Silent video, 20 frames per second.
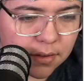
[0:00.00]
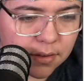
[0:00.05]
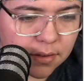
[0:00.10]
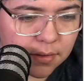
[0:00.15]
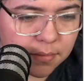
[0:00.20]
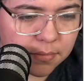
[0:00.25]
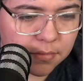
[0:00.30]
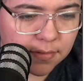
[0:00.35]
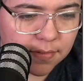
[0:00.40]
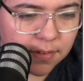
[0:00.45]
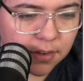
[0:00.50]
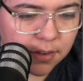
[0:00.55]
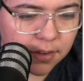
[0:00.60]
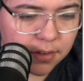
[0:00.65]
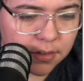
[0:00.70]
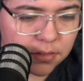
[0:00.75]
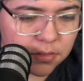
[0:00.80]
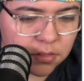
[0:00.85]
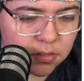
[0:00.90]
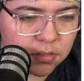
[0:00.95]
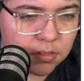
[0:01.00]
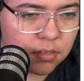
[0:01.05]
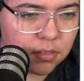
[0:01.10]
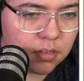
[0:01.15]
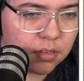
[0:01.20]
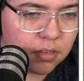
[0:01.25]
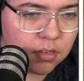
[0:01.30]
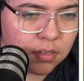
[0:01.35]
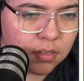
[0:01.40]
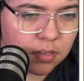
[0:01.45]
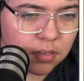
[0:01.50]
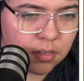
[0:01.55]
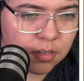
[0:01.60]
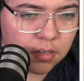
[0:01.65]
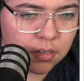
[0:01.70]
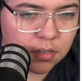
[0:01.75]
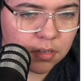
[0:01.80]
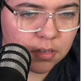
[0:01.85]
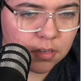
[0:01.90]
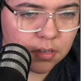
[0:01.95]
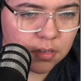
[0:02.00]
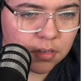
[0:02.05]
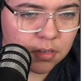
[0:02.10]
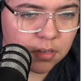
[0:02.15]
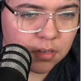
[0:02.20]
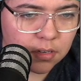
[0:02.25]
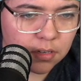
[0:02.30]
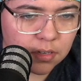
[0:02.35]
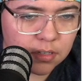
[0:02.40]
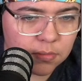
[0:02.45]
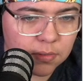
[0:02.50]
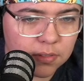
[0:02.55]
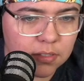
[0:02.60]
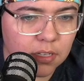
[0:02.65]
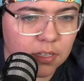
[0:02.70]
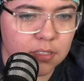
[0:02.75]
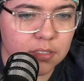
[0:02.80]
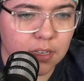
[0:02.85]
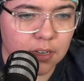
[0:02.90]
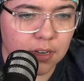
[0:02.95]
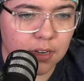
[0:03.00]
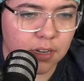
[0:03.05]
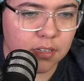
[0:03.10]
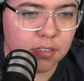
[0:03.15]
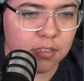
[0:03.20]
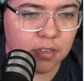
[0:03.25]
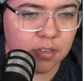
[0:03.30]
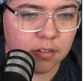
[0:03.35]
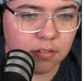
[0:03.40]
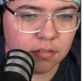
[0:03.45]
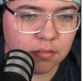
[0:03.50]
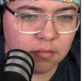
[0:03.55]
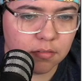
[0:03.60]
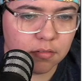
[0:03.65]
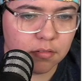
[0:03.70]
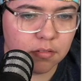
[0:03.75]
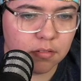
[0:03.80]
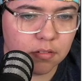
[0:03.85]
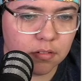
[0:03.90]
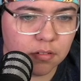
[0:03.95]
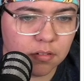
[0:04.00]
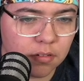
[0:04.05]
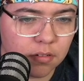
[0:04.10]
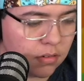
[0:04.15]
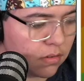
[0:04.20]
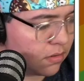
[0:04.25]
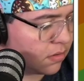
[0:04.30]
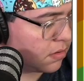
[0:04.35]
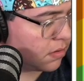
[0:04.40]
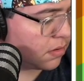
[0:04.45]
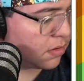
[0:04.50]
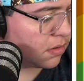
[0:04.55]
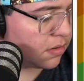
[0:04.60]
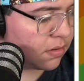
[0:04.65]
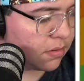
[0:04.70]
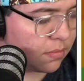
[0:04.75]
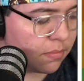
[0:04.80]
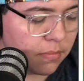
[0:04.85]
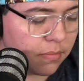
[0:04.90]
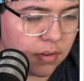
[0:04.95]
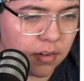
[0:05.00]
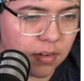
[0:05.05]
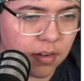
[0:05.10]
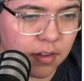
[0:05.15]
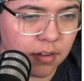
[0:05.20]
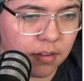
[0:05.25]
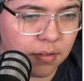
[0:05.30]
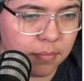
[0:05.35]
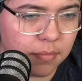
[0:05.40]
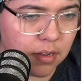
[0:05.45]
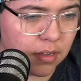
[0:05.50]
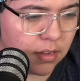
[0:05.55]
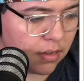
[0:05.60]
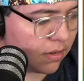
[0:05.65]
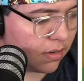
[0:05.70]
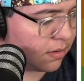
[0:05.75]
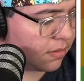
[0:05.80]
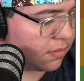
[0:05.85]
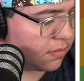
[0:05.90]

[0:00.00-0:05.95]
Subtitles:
Device, because we see it's connected, but now I'm not